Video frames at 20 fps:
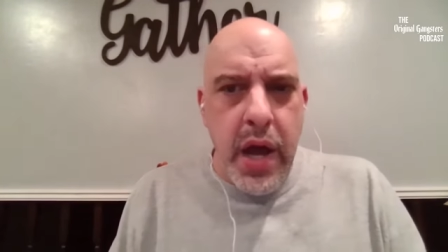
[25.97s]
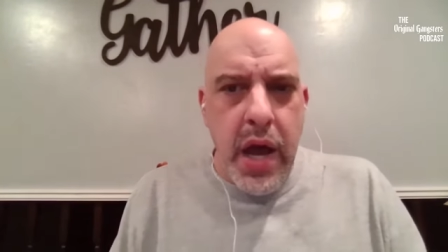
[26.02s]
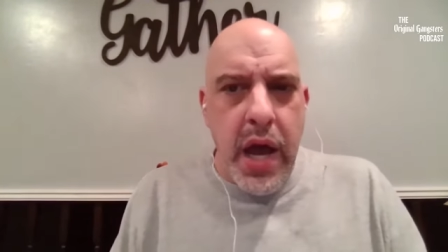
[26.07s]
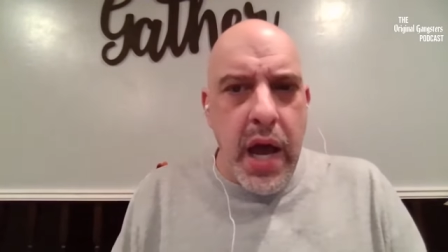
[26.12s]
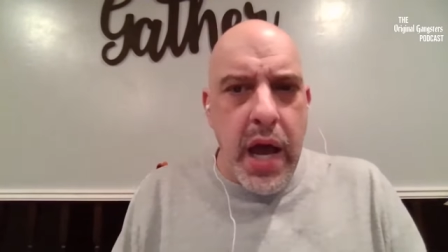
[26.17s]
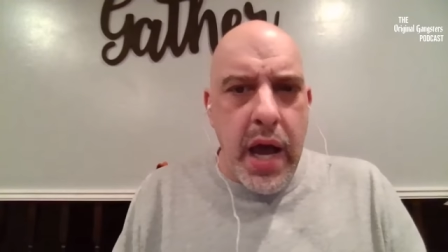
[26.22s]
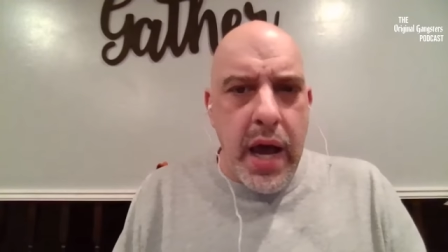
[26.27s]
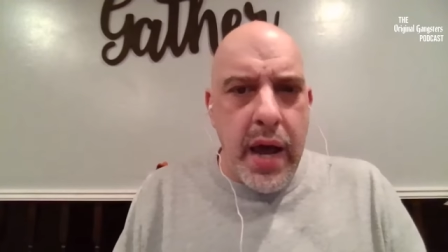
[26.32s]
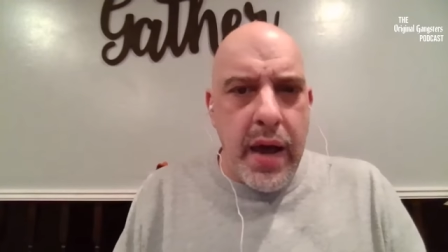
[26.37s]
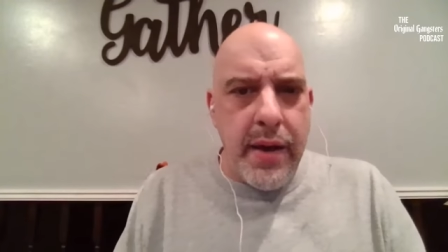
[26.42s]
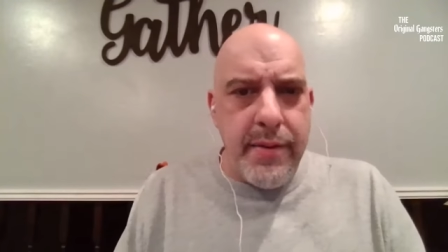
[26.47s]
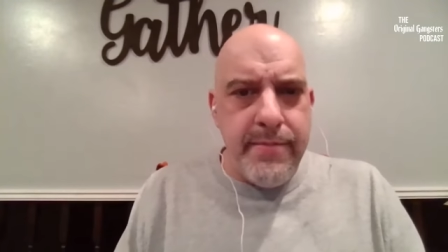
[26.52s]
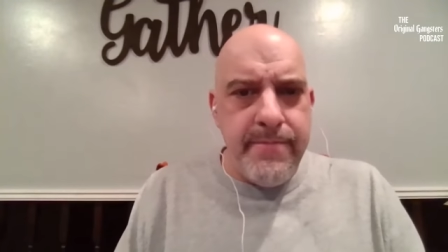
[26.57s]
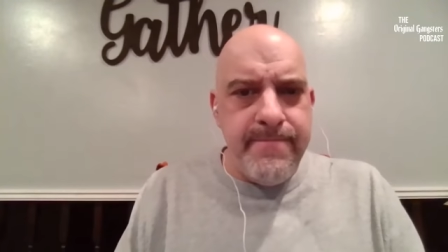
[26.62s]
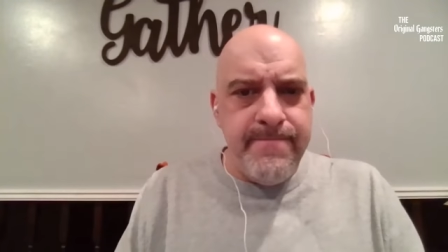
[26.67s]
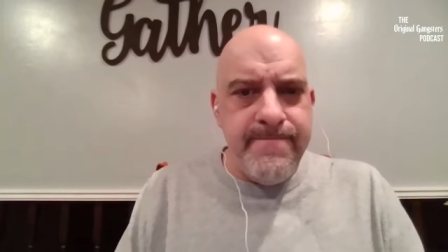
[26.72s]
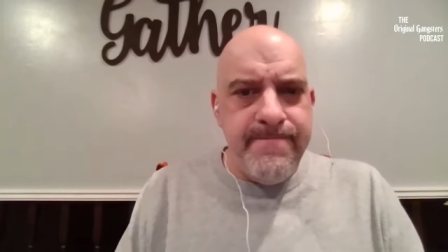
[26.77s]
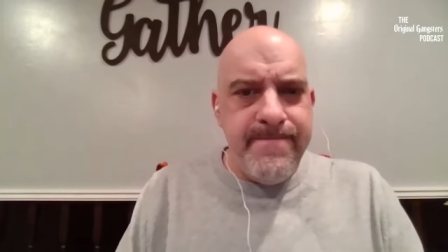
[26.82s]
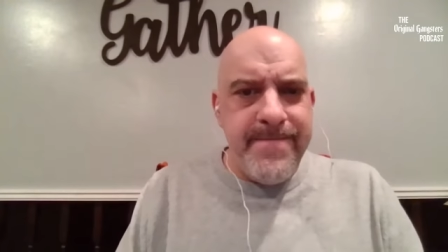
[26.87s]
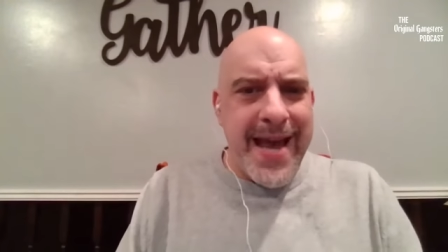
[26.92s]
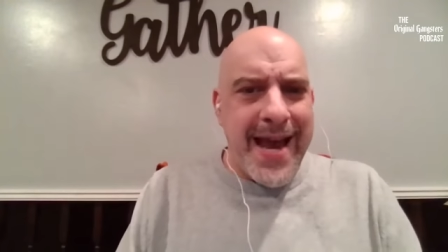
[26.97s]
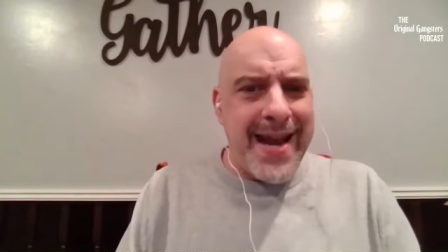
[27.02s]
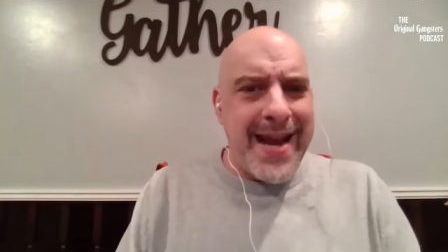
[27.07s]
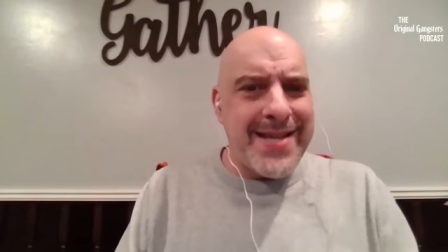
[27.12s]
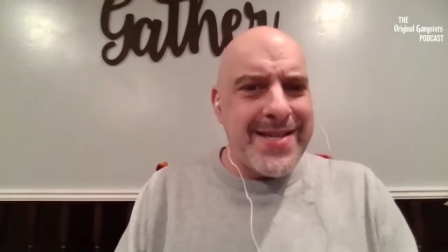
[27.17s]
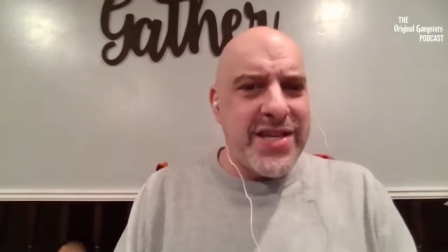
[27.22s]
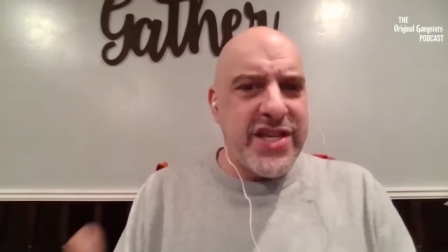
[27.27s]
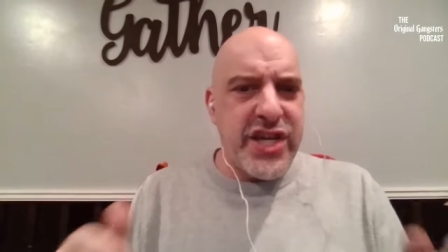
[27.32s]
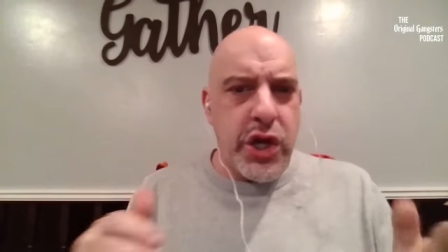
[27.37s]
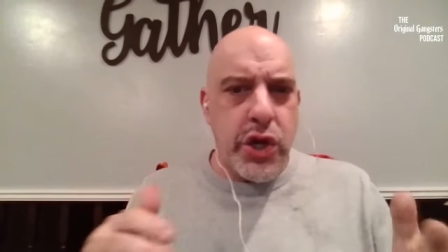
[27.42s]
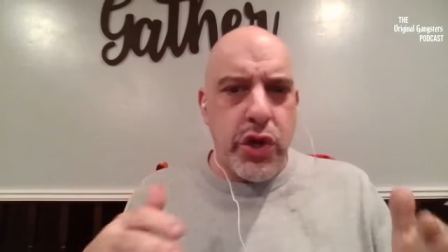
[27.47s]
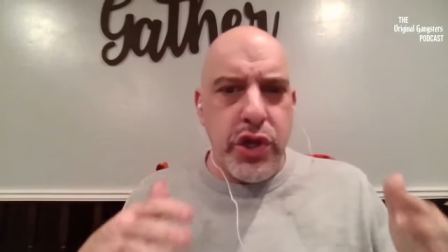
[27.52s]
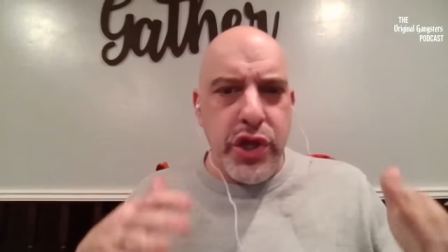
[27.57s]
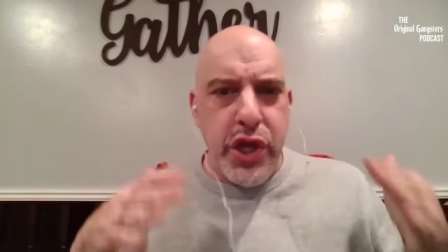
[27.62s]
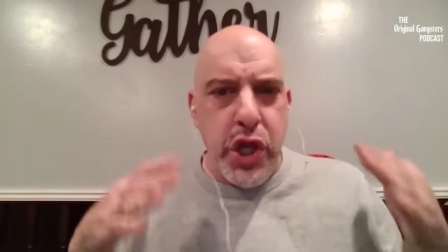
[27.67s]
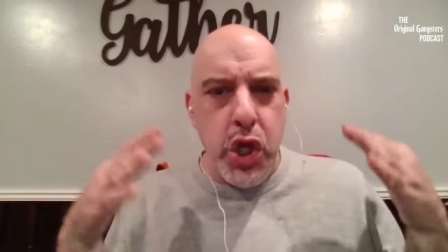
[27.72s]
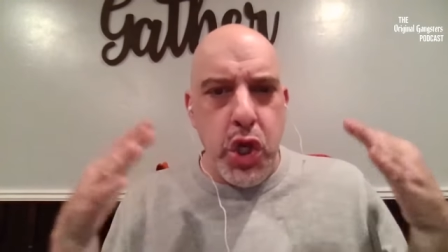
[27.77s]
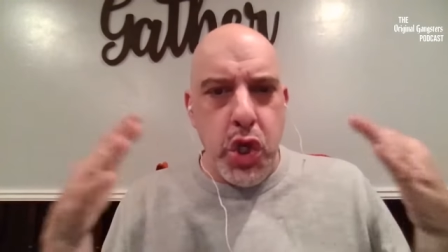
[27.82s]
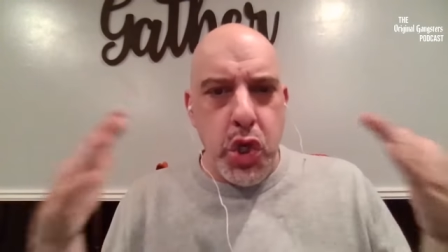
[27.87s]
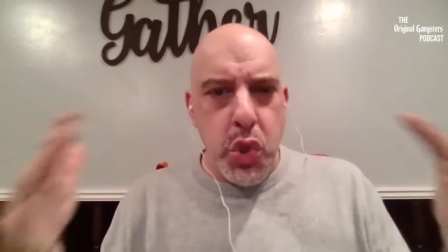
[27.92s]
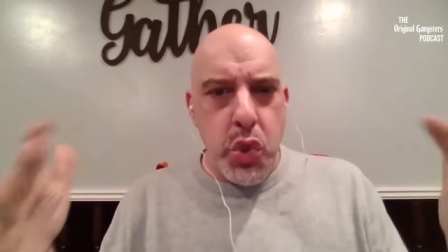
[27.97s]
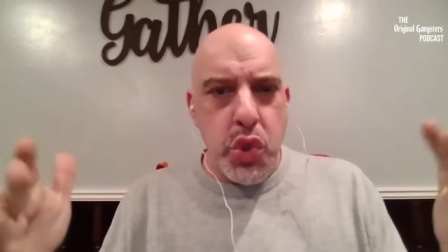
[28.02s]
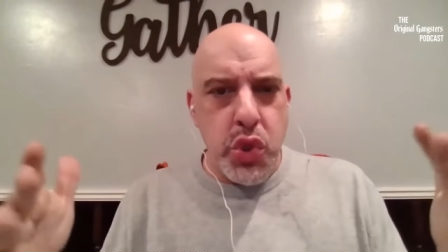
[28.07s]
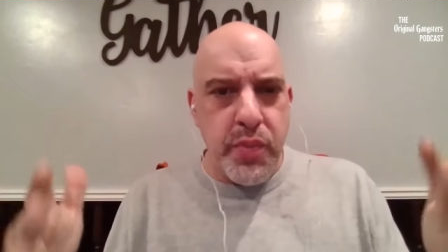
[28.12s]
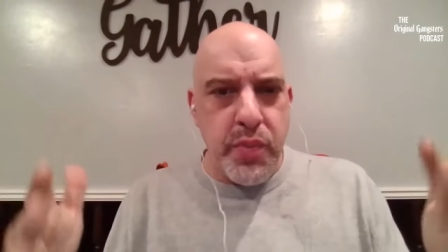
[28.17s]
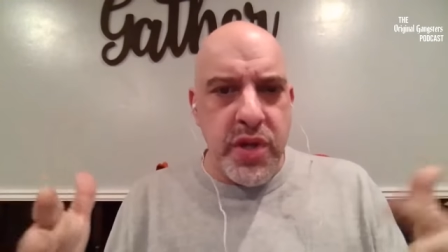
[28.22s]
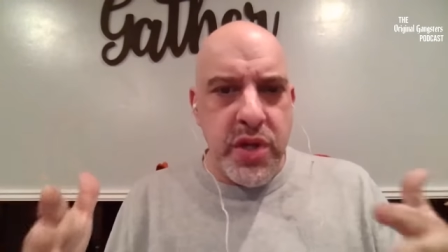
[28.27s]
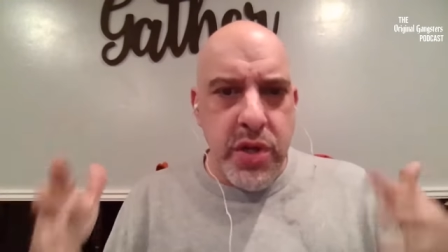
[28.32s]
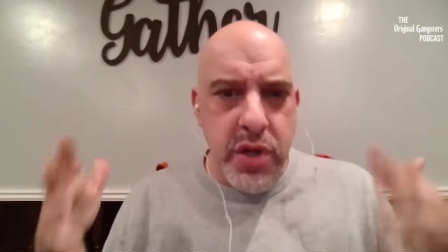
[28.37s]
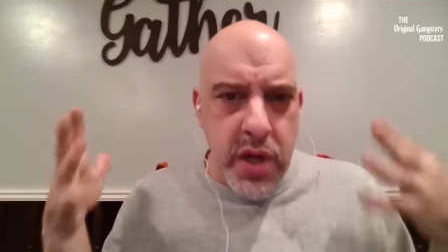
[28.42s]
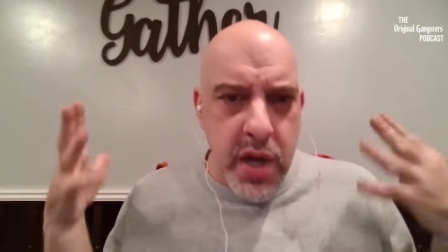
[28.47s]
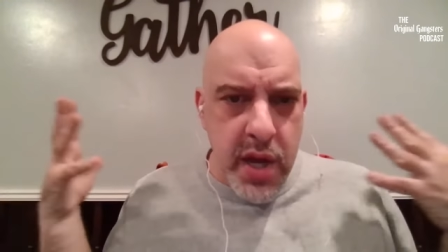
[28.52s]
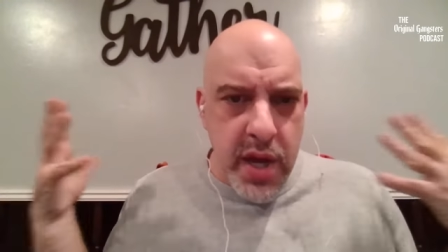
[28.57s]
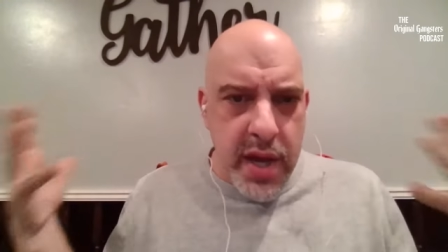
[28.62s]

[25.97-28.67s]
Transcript: um, not necessarily news, but